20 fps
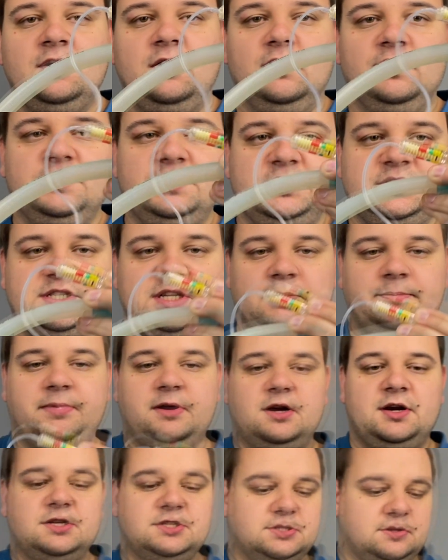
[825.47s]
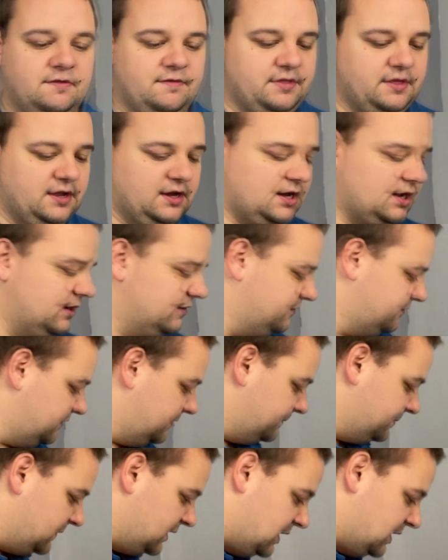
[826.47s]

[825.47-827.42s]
on the distal part of the cuff.